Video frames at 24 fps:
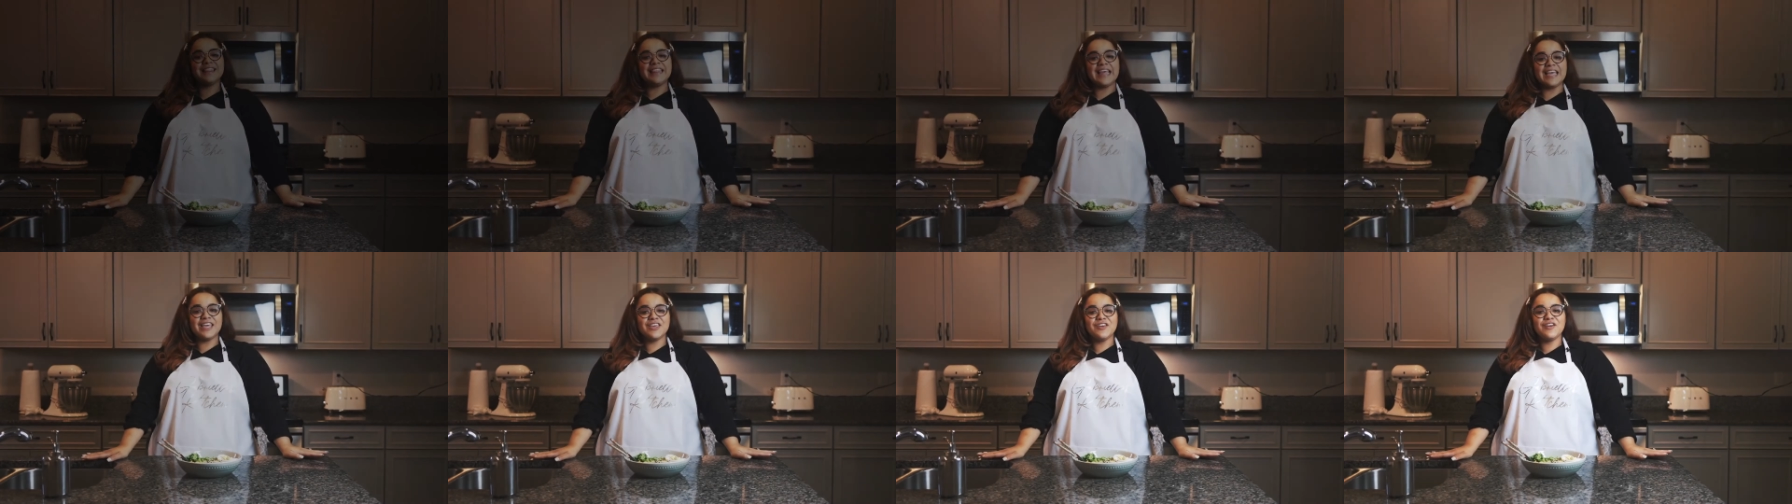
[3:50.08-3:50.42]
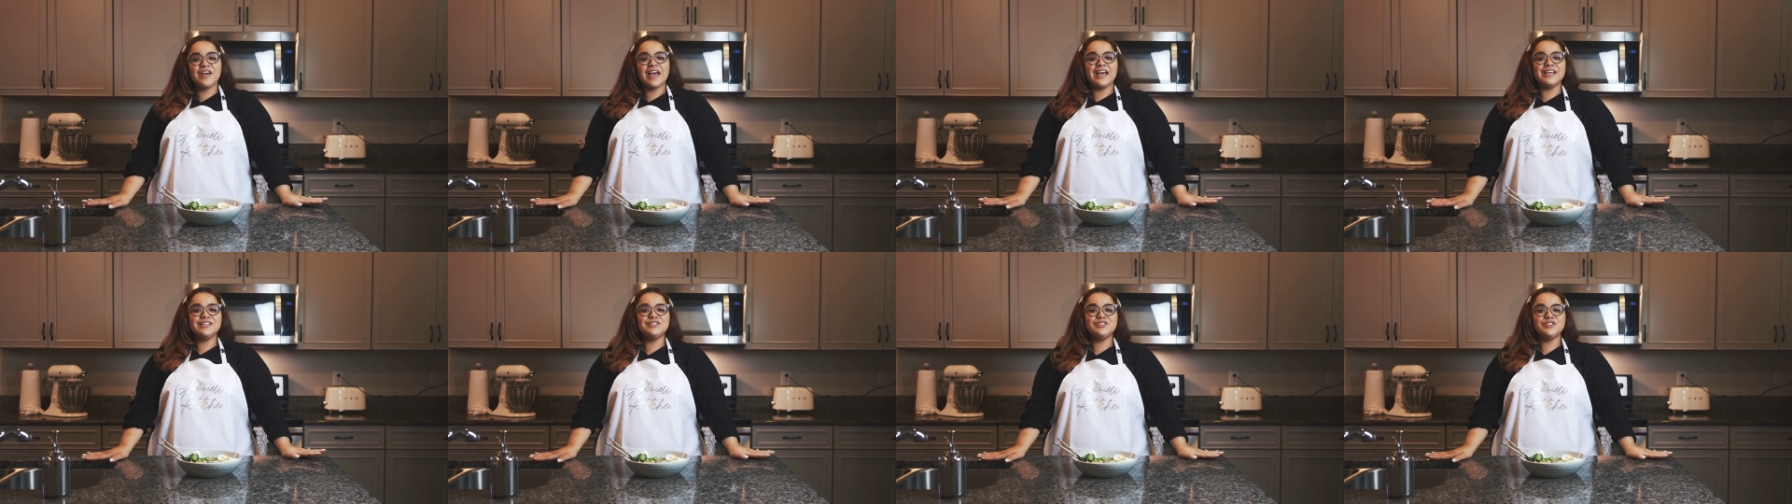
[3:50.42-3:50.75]
Thank you
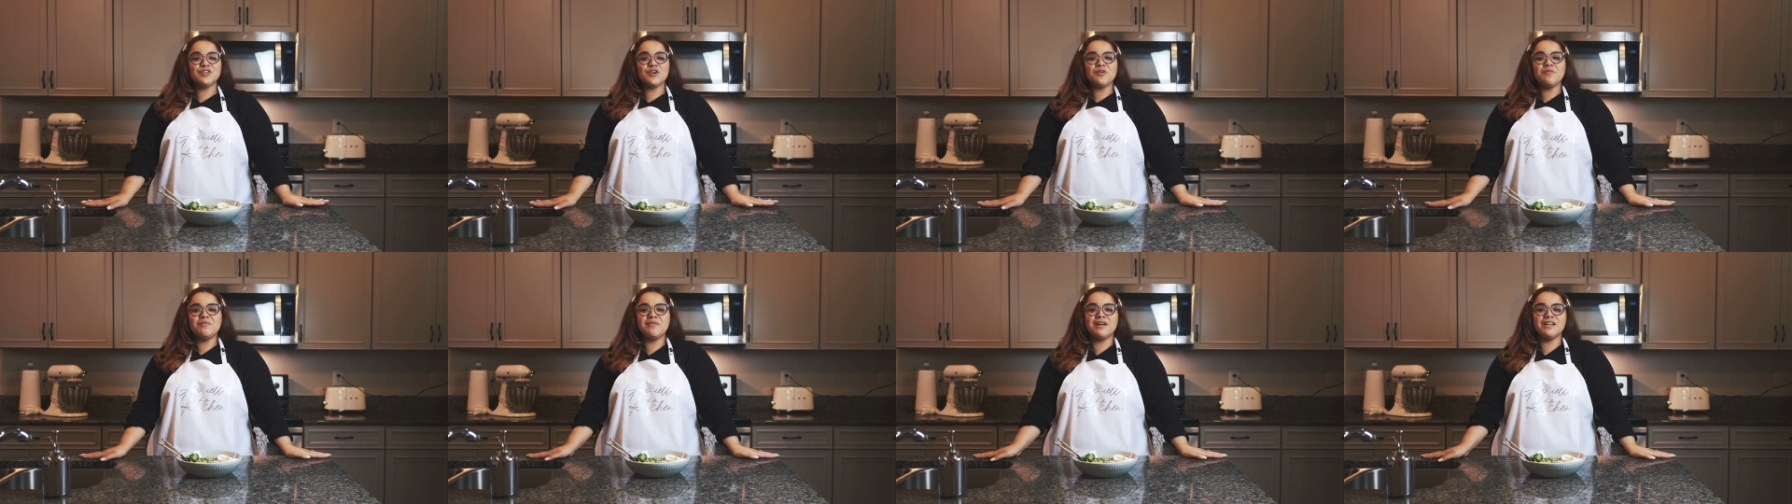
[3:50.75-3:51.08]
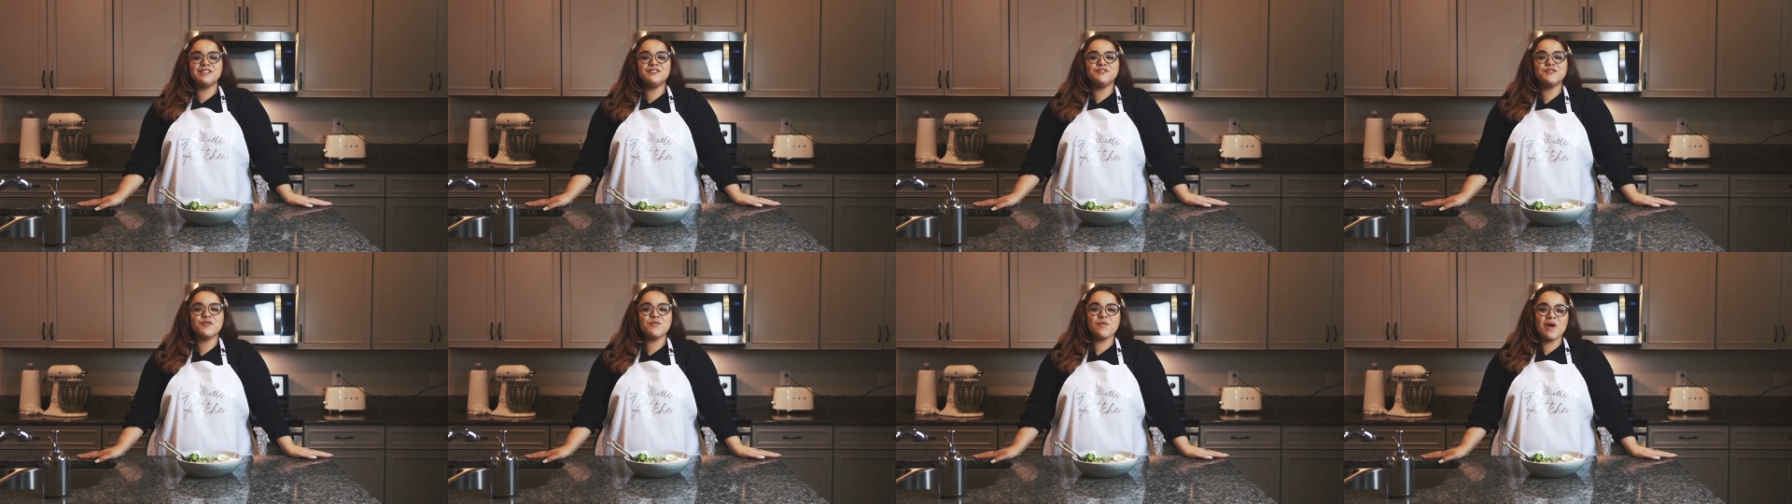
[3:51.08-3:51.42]
guys so
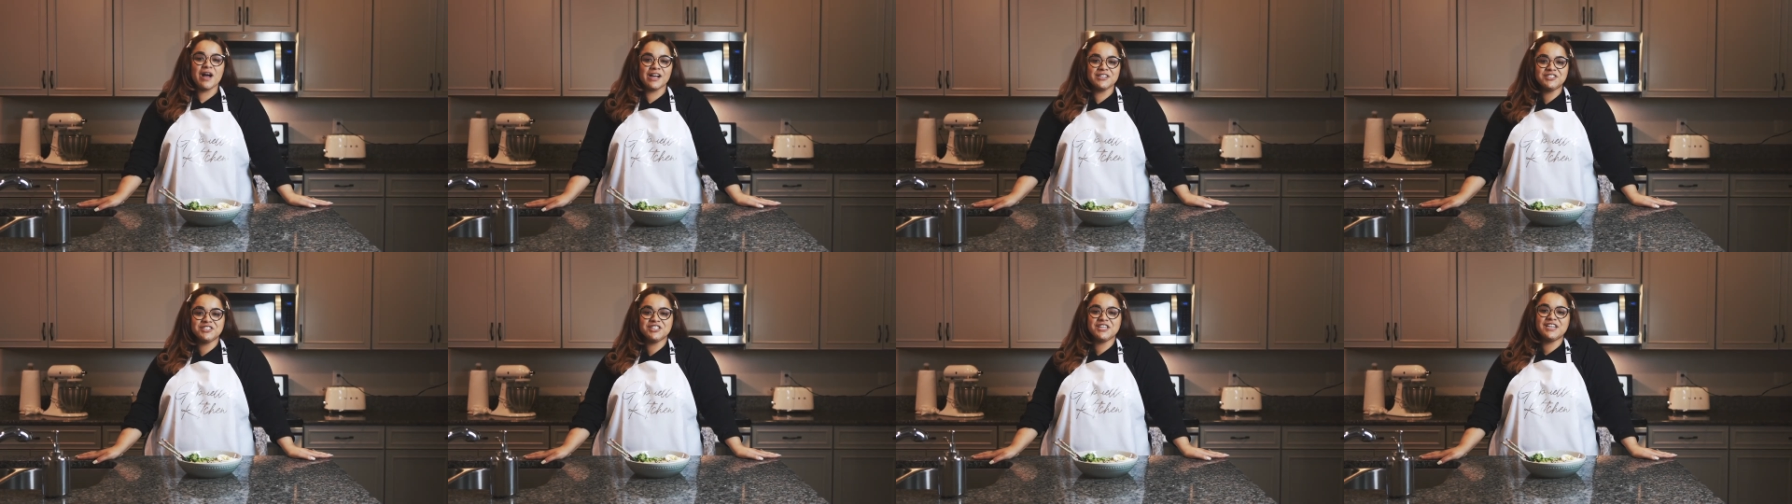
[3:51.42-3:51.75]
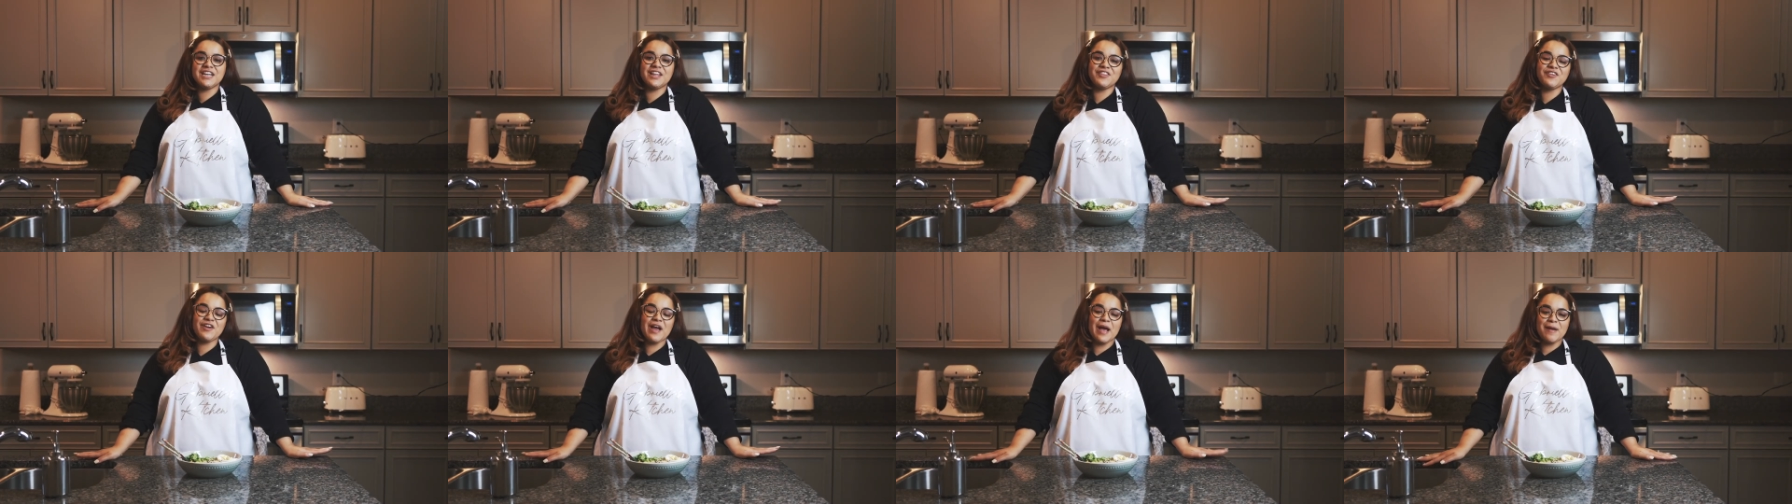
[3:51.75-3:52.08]
much for watching
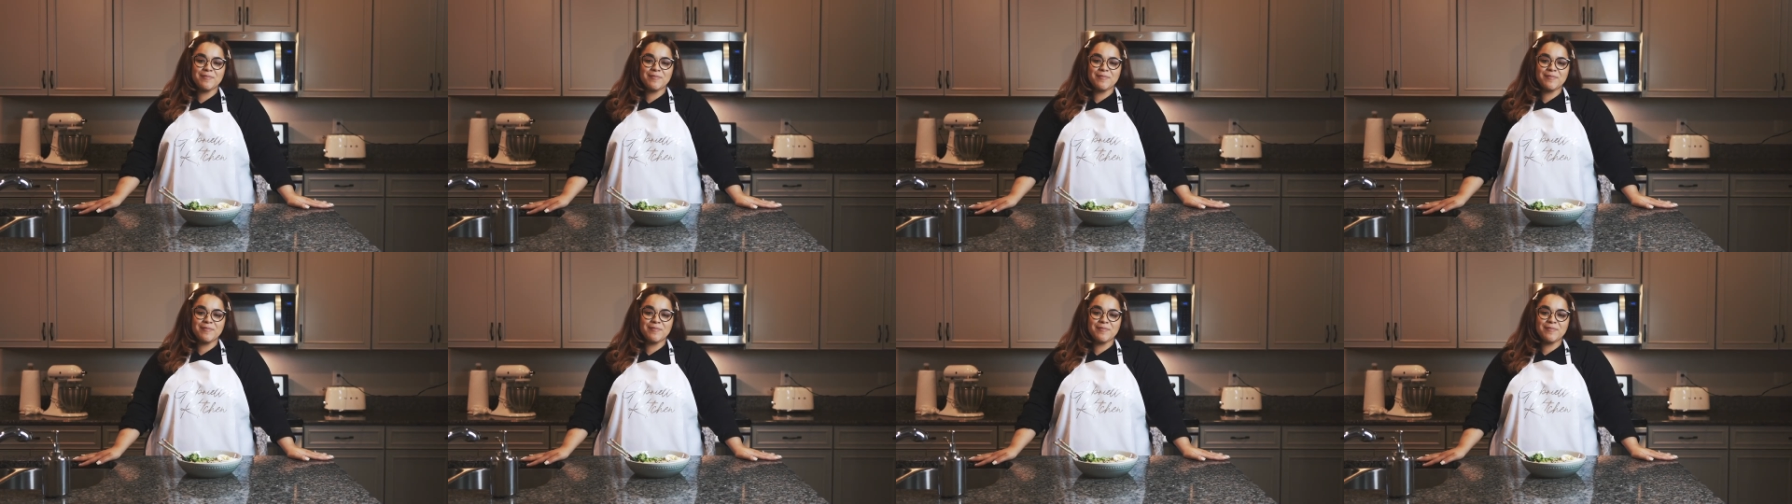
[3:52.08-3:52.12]
another